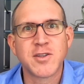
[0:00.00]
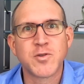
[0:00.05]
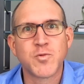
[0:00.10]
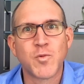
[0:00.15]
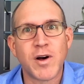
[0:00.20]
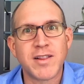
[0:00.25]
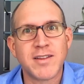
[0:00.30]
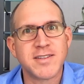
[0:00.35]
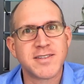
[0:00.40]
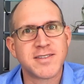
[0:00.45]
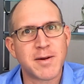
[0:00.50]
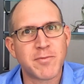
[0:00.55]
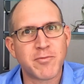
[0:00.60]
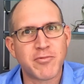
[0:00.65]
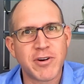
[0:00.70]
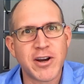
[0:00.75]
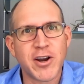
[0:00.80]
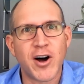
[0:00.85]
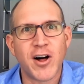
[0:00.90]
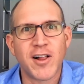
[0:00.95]
as well as
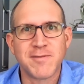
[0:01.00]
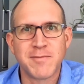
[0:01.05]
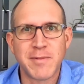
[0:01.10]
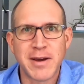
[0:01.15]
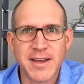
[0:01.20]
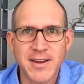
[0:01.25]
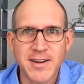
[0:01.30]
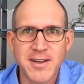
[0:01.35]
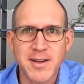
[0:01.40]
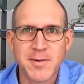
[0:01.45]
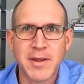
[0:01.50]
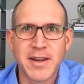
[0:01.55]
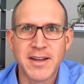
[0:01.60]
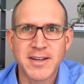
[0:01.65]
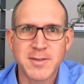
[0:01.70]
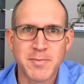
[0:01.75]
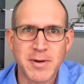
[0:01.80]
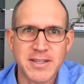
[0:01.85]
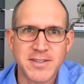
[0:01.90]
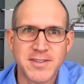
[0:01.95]
separate all of my income and
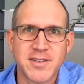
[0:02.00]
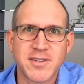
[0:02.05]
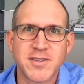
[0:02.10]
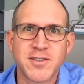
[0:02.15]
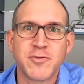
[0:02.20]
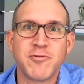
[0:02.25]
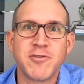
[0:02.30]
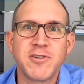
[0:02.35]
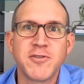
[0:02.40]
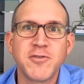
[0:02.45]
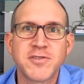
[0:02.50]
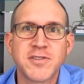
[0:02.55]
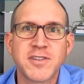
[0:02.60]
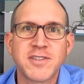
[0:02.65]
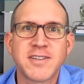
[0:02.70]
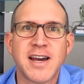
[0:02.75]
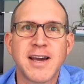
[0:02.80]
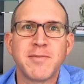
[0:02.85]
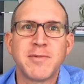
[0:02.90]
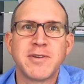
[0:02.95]
expenses to reduce the
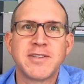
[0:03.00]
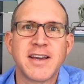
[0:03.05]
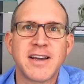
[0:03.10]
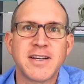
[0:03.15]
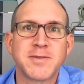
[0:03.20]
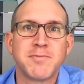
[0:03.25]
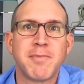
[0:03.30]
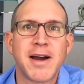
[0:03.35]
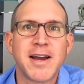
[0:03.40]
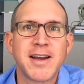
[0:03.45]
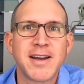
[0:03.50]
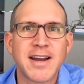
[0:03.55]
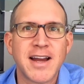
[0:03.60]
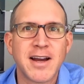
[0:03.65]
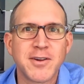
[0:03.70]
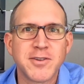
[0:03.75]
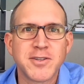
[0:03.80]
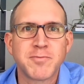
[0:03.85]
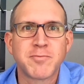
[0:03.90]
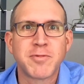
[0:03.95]
time it takes my
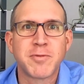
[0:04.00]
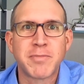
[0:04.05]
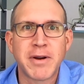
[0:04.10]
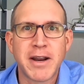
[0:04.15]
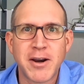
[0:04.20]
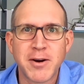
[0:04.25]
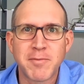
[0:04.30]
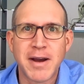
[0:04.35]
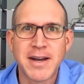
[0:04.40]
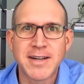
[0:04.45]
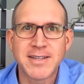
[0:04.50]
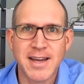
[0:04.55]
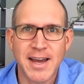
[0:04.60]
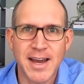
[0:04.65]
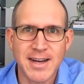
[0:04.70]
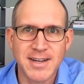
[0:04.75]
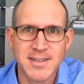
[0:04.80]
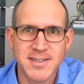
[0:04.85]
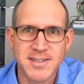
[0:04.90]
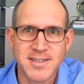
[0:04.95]
accountant to prepare my
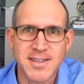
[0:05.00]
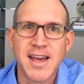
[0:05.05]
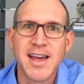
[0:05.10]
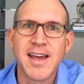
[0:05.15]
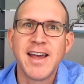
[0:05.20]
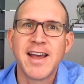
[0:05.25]
taxes.